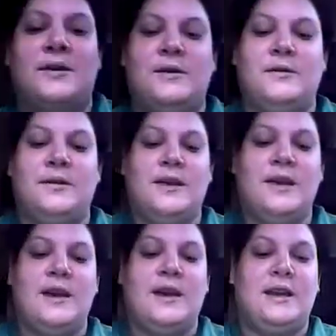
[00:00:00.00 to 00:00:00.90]
And then
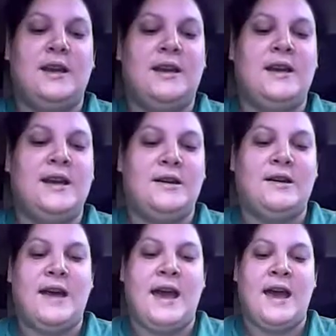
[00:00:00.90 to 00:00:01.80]
here I have
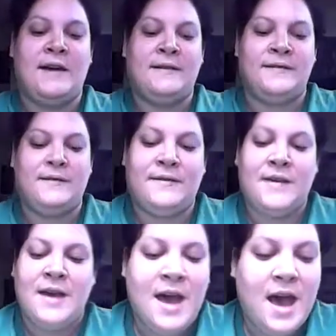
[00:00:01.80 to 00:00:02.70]
I
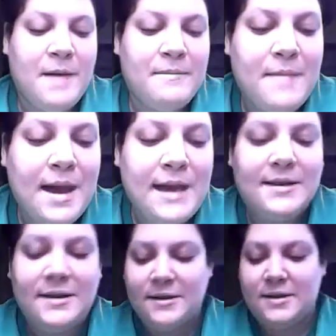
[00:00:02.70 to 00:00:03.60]
might start
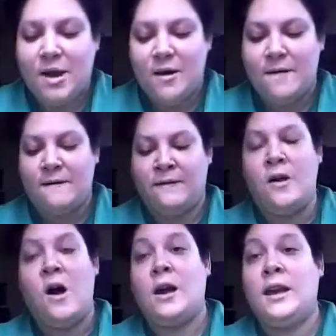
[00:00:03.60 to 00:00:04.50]
vlogging again.
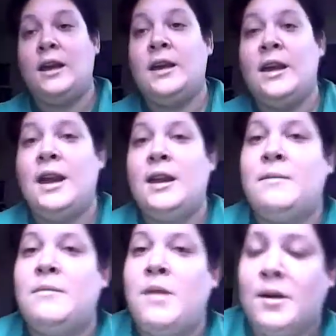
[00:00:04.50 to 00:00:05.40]
I'm not too,
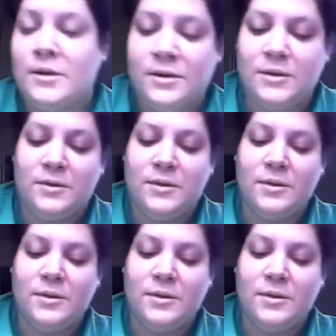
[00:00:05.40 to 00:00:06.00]
too sure.